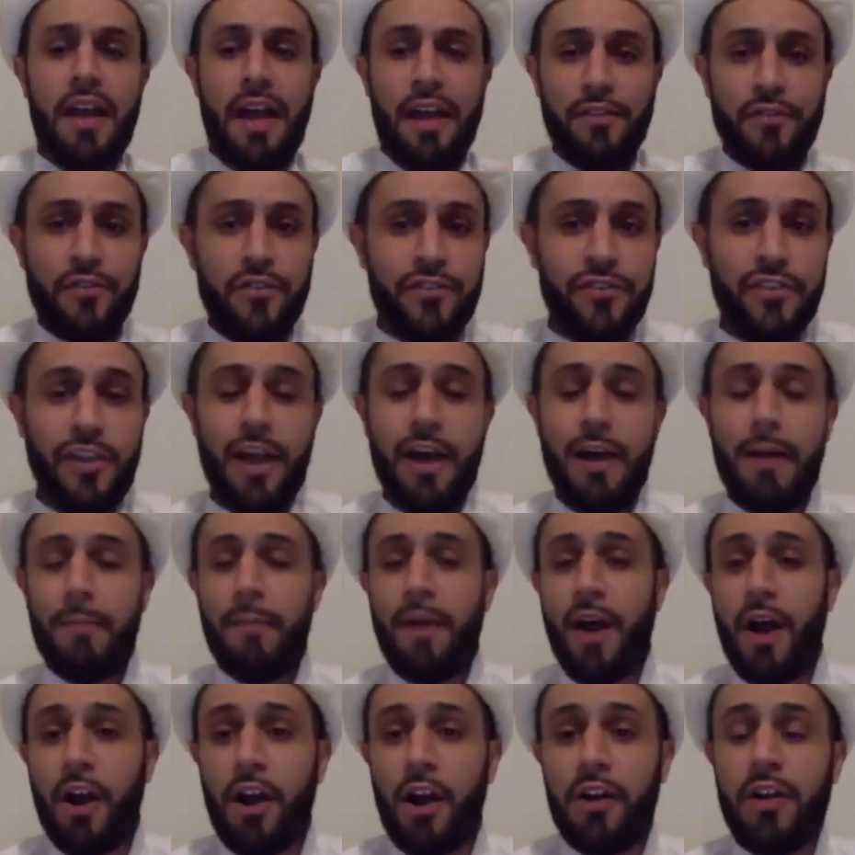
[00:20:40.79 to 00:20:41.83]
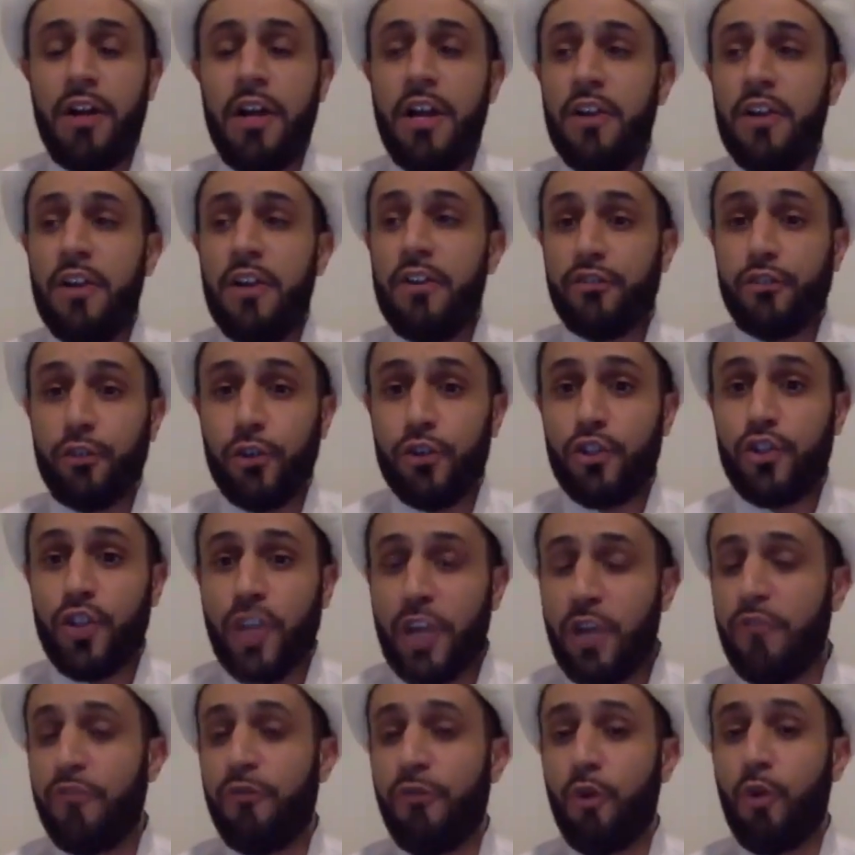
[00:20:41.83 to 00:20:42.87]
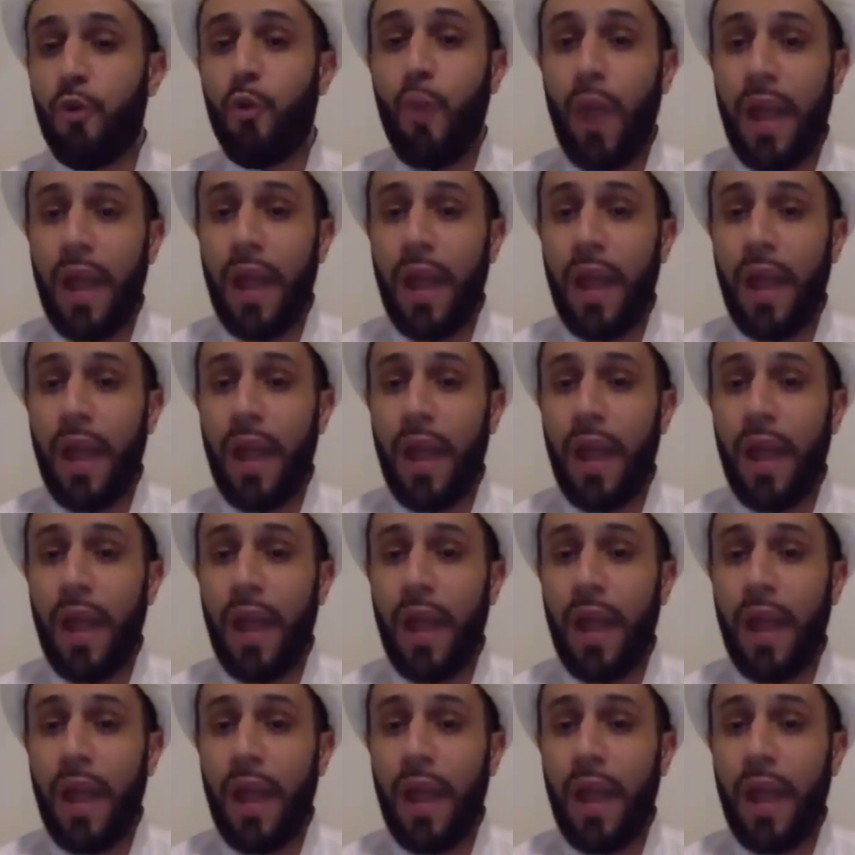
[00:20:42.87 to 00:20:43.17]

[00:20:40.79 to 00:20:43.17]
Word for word: and some are searching for